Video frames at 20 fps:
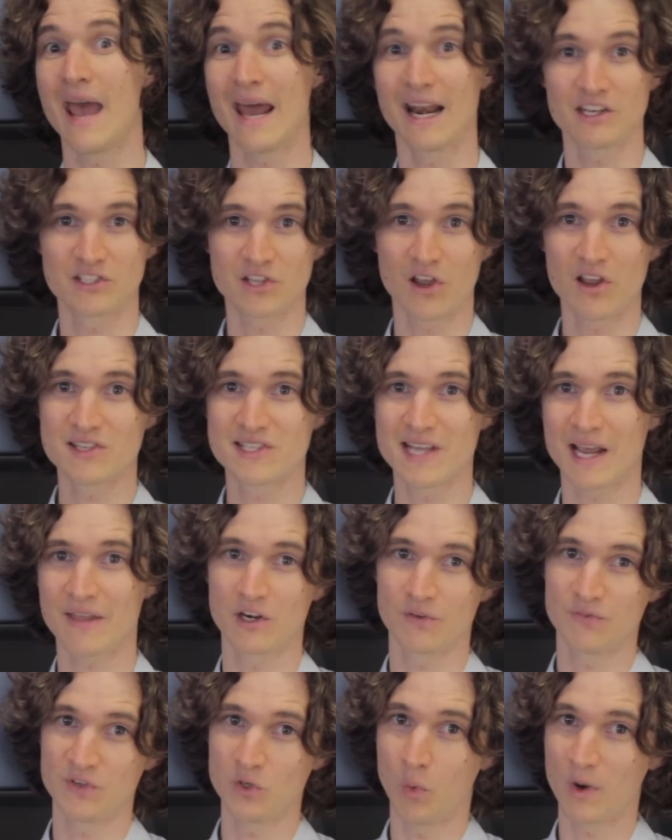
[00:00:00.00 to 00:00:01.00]
And it turns out
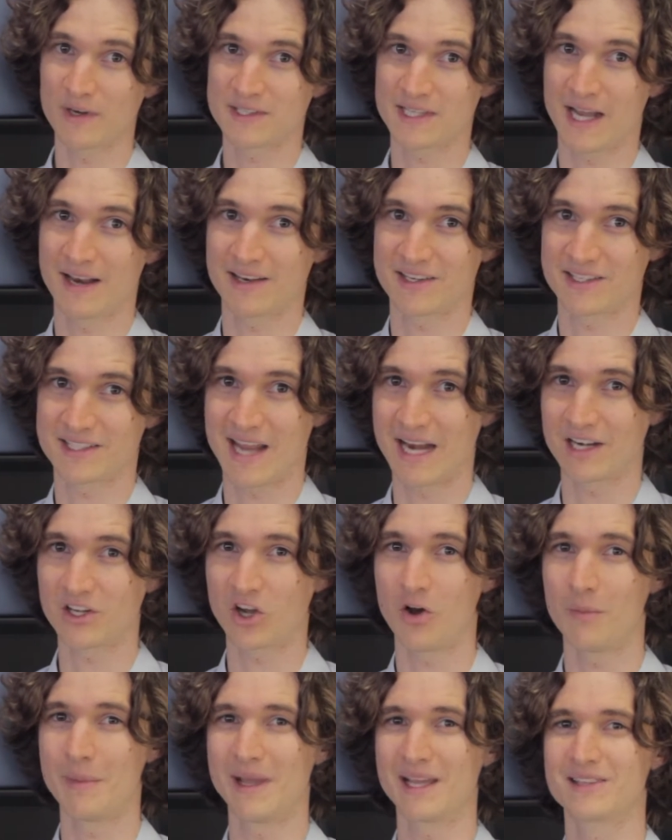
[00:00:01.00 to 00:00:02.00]
that if you want to understand
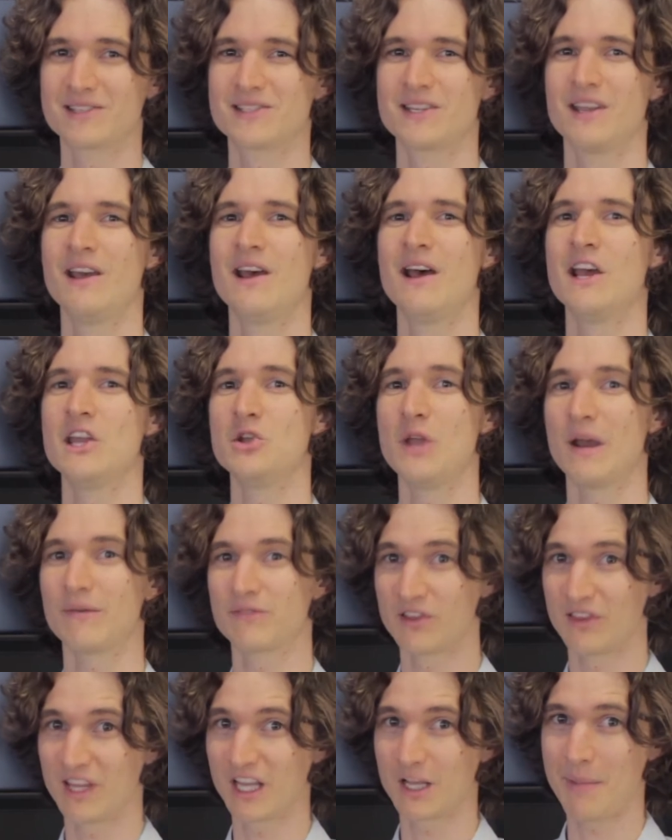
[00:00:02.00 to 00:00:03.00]
comics, you have
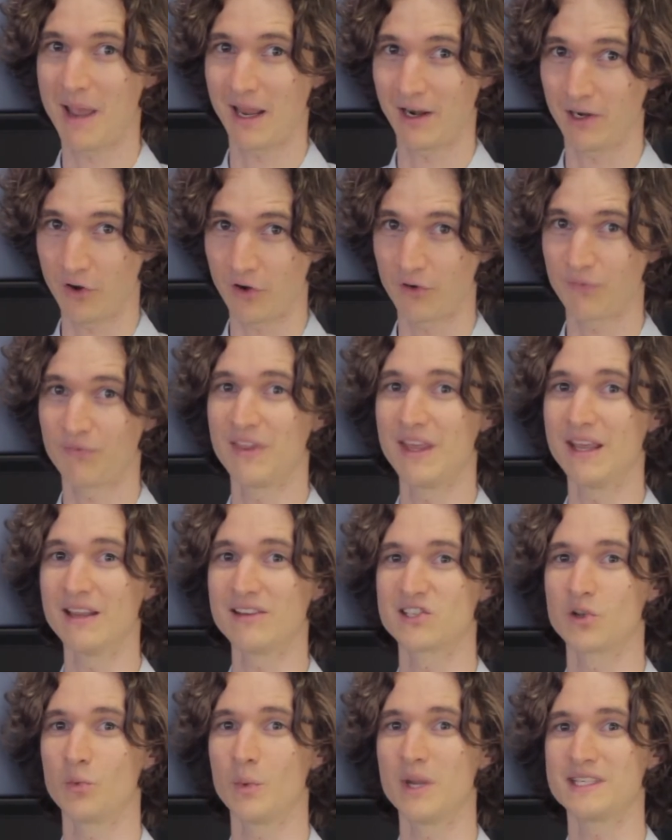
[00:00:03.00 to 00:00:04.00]
to think about a lot of
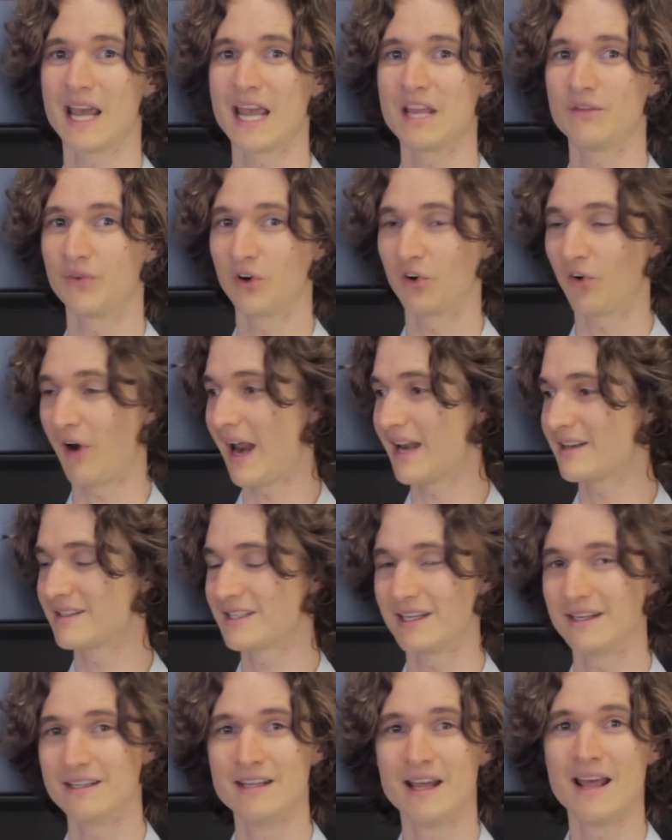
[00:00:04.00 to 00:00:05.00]
things that we take for
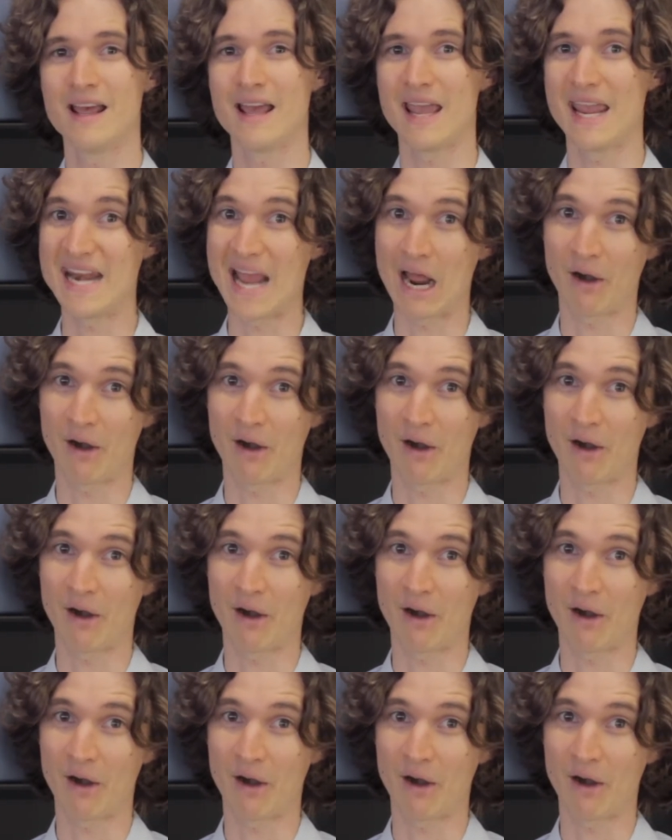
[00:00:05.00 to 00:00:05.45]
granted in